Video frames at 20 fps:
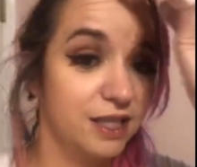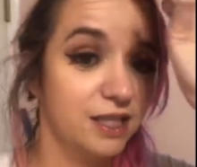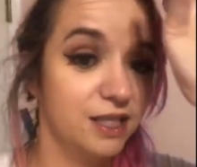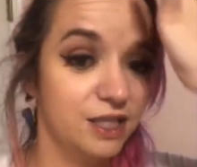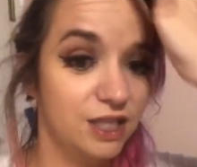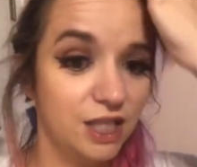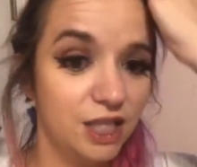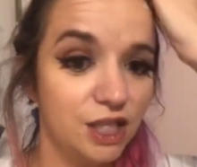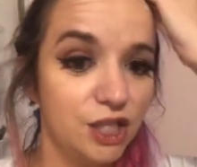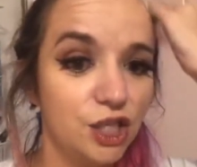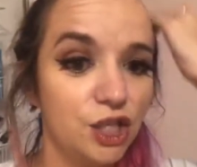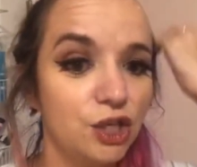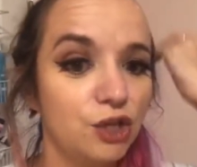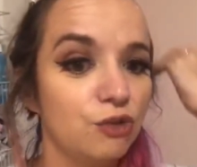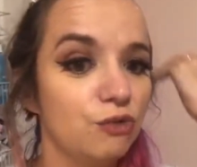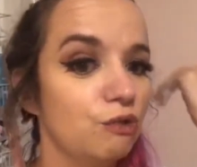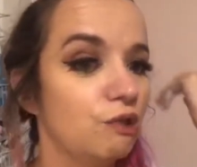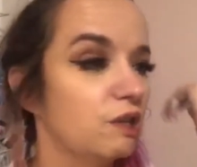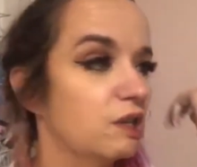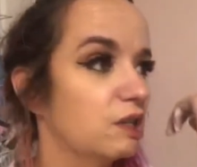to
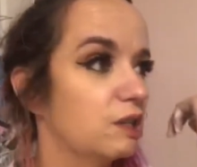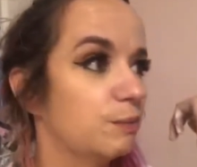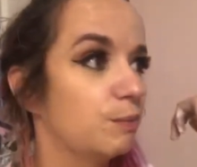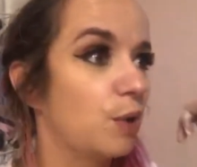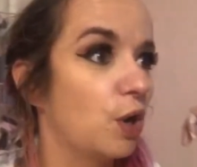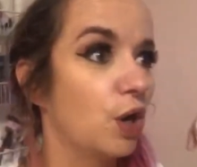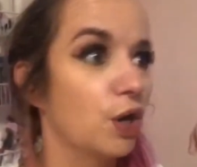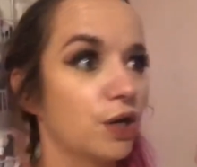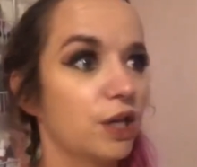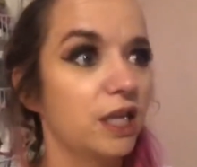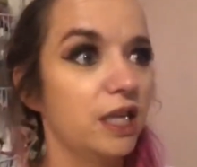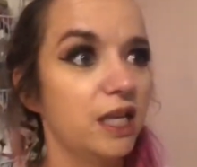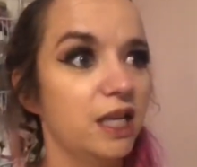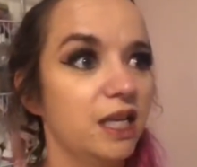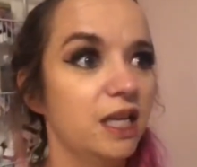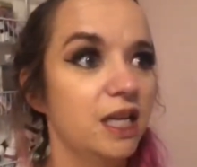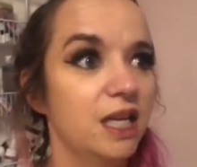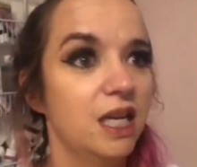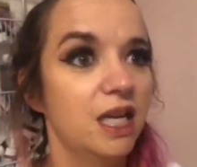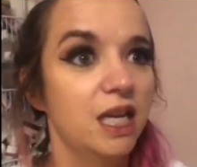continue this party
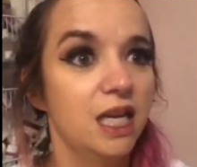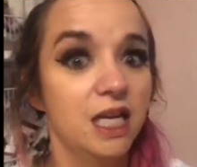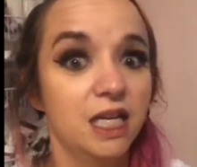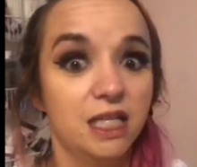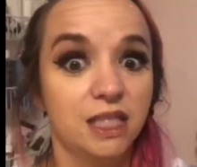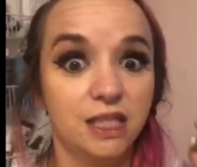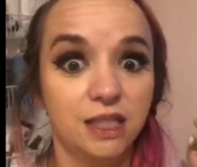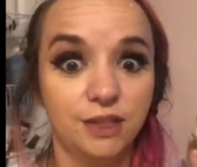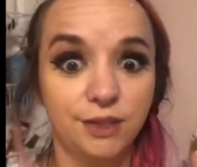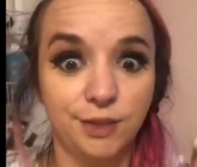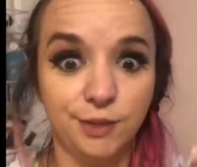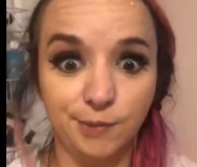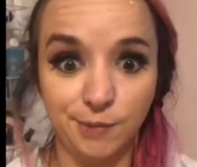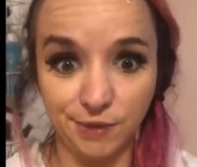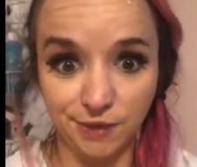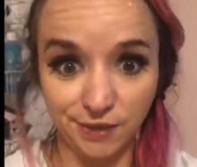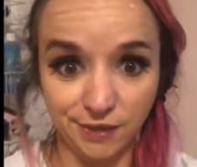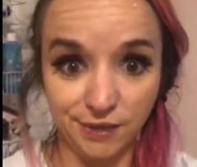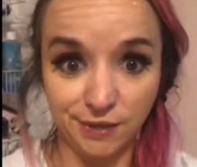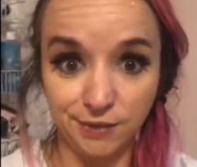
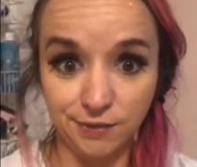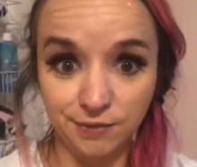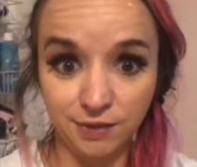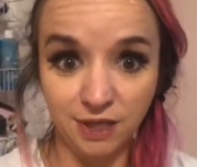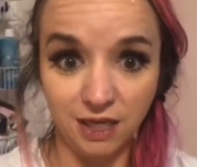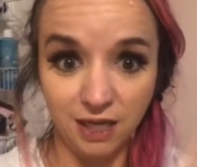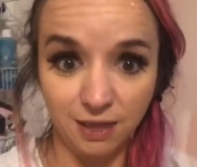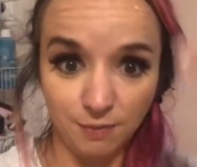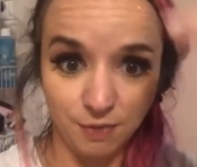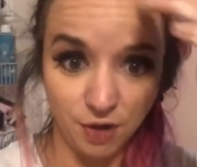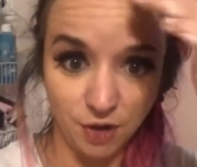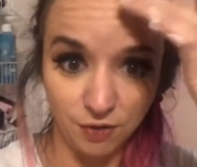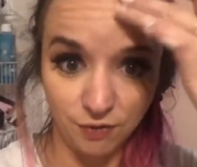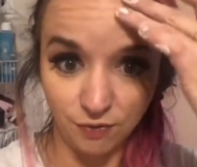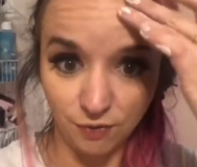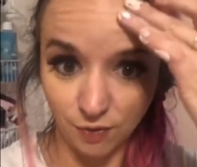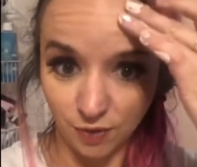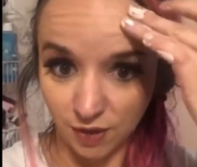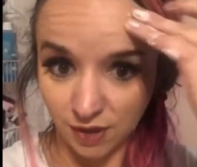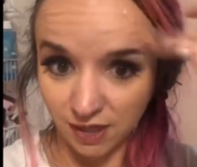tomorrow. I'm
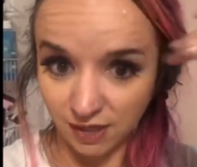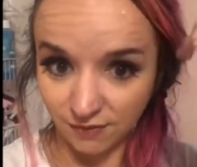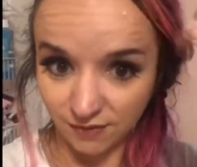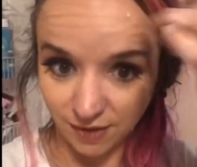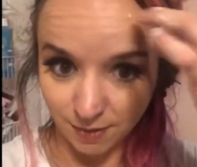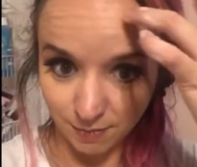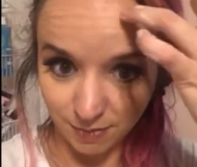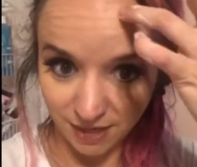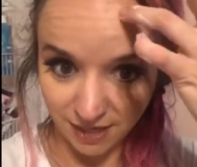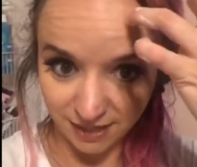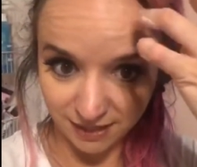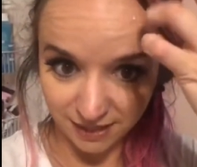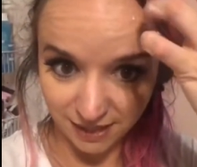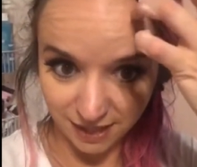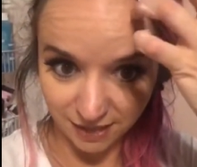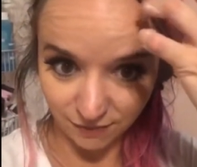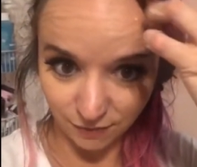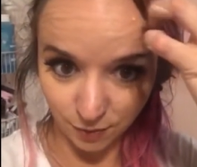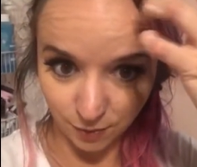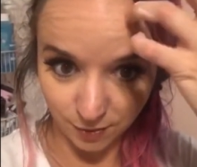off work. I've got paint
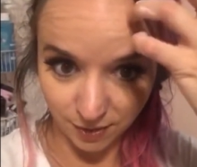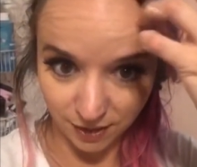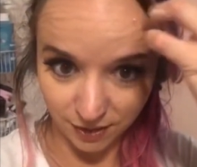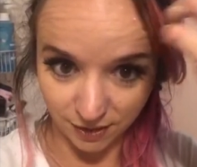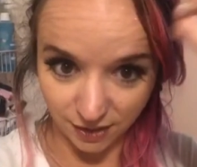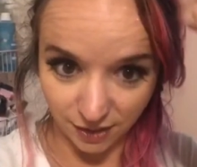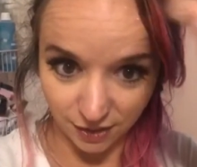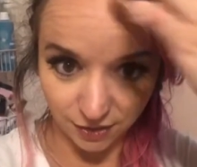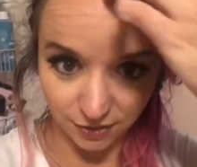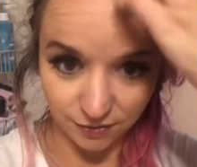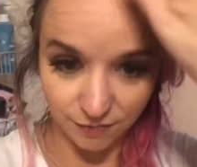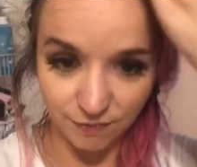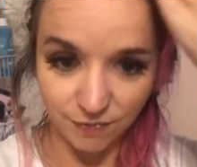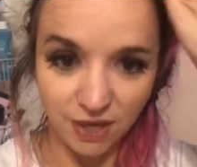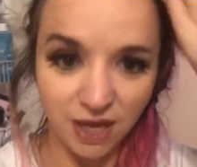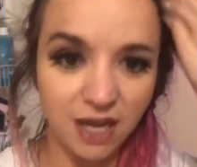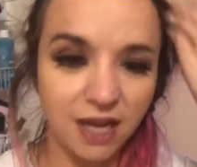everywhere, y'all.